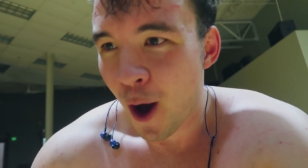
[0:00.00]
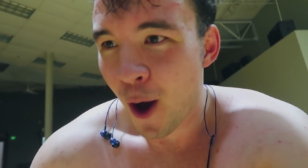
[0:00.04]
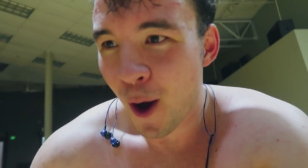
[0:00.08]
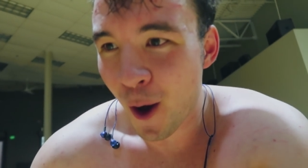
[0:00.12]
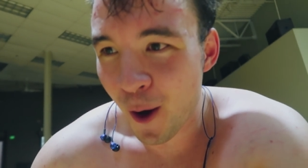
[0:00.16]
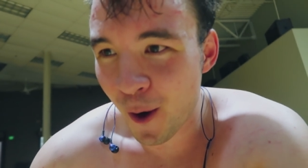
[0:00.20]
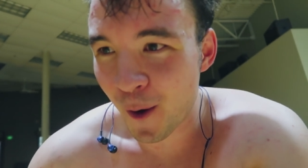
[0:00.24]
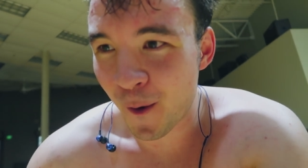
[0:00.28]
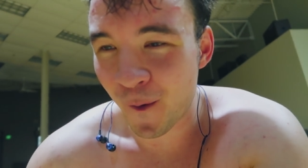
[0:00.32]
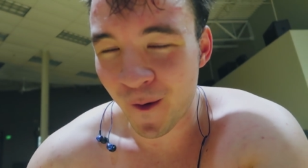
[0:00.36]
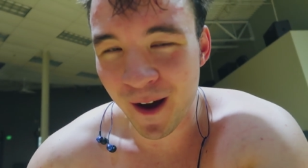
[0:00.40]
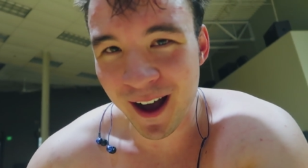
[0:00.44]

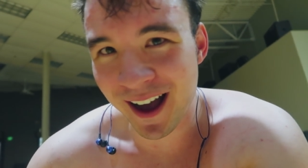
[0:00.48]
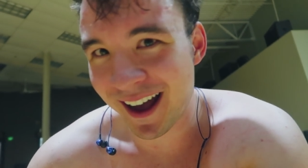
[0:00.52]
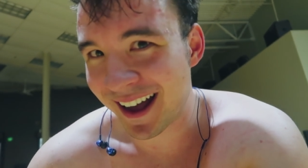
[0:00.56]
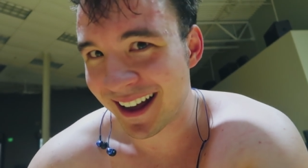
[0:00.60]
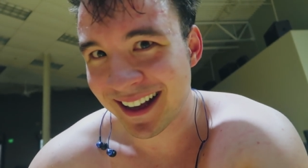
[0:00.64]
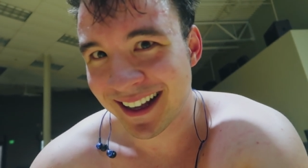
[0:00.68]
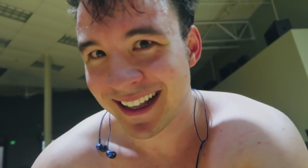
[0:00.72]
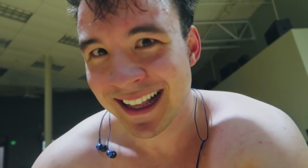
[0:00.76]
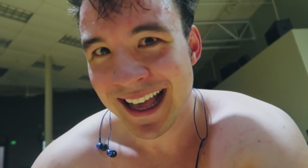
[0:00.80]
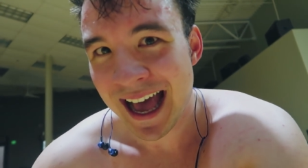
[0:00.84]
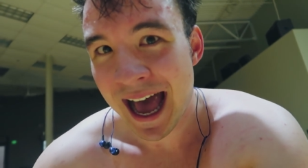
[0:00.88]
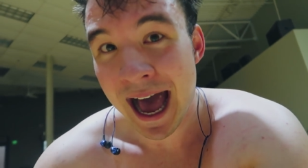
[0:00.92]

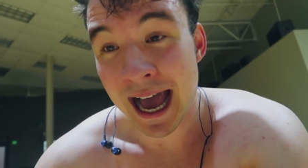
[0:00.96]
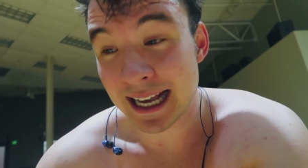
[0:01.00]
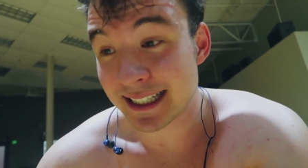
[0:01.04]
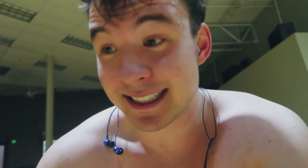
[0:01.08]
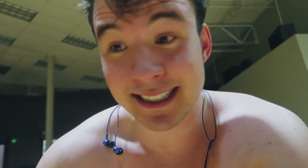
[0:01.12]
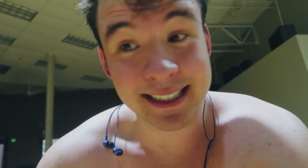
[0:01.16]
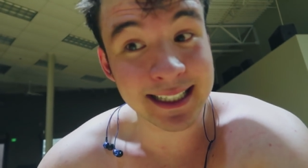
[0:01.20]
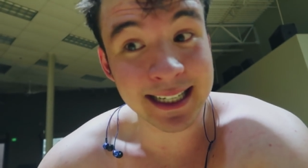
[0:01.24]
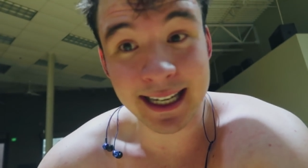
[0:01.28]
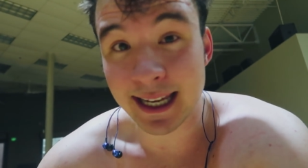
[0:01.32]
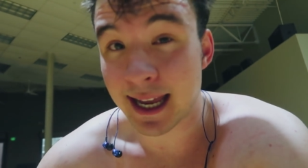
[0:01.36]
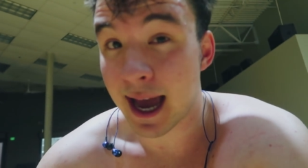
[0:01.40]
oh I
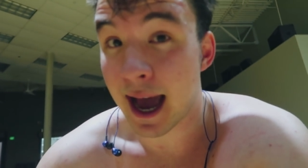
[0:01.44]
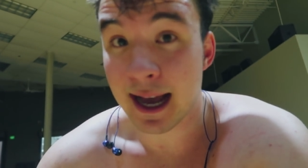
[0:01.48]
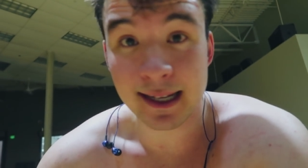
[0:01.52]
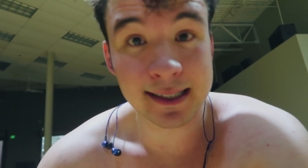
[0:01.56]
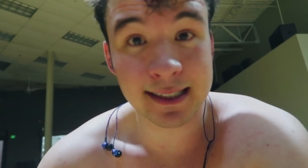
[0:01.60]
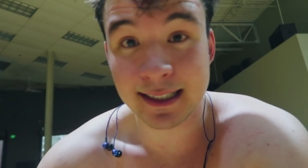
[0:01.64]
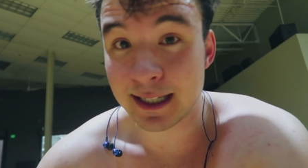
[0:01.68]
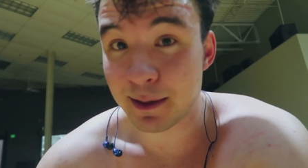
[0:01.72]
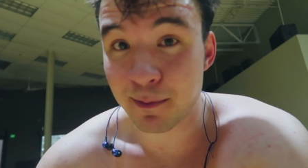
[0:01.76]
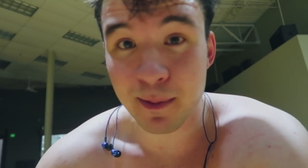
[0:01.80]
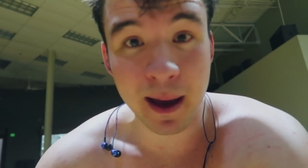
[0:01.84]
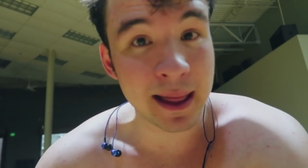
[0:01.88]
see it I
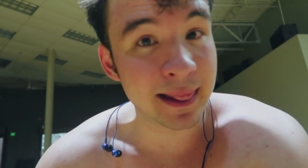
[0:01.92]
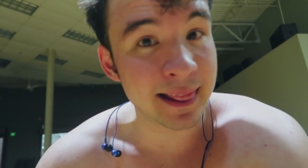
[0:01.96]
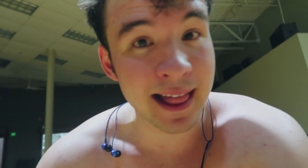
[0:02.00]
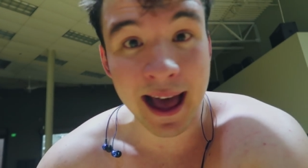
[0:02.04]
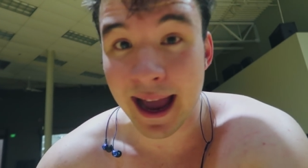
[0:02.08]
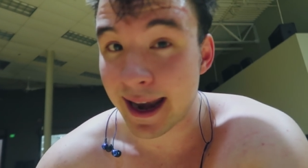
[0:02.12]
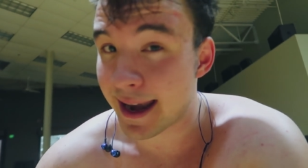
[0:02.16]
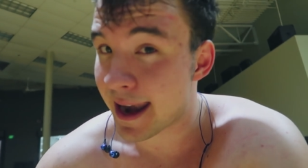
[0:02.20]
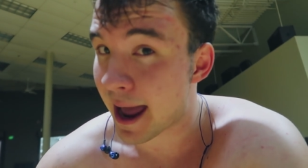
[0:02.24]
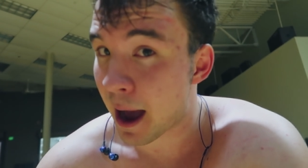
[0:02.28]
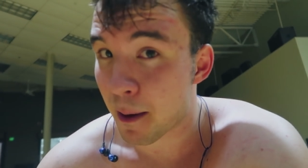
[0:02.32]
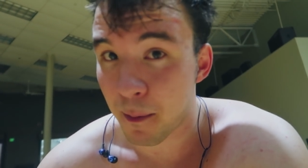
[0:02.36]
see my
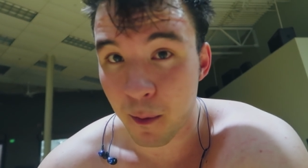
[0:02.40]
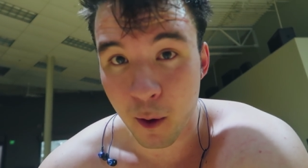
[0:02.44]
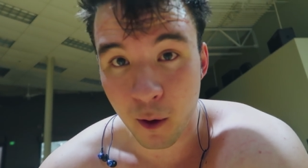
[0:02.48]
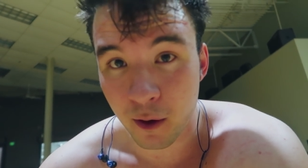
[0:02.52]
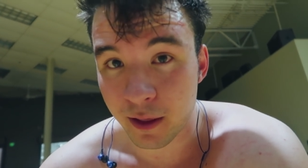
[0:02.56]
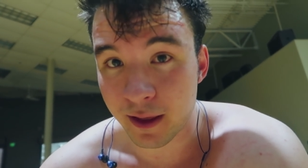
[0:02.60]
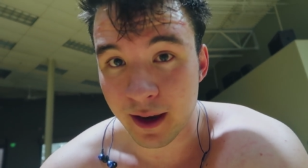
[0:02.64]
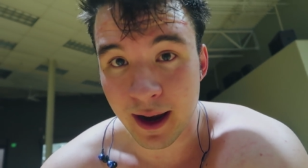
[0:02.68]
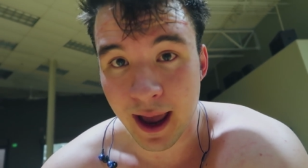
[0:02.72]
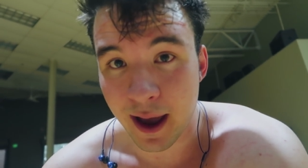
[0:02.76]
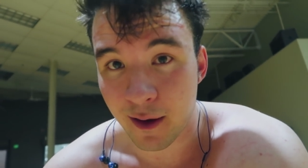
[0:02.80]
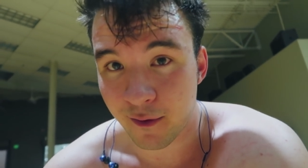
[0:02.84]
line now
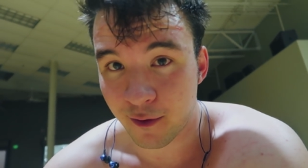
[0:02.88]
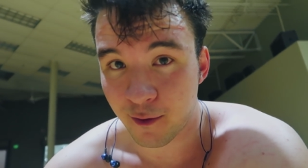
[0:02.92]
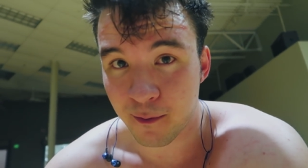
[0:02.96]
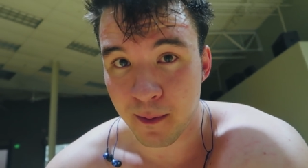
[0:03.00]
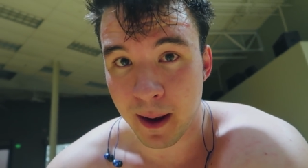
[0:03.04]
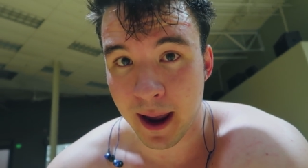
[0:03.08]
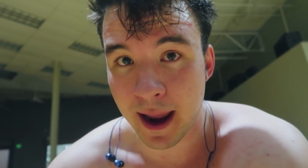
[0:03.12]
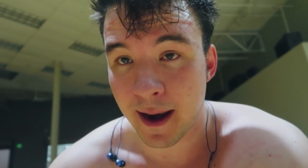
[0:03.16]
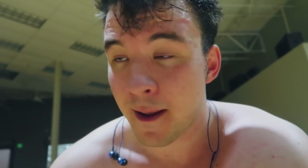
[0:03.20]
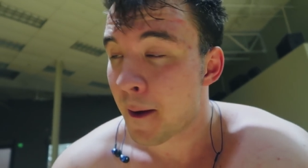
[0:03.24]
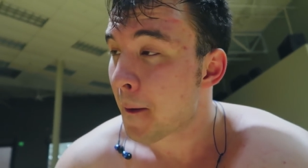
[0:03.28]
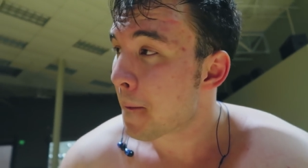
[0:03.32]
more than ever
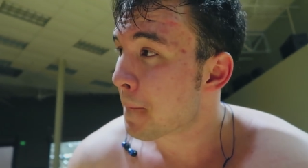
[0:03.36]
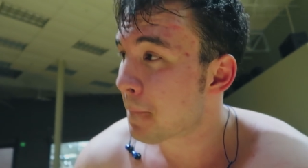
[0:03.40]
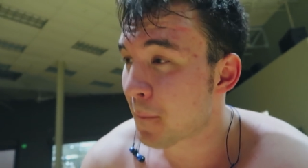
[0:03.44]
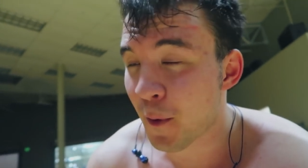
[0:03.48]
man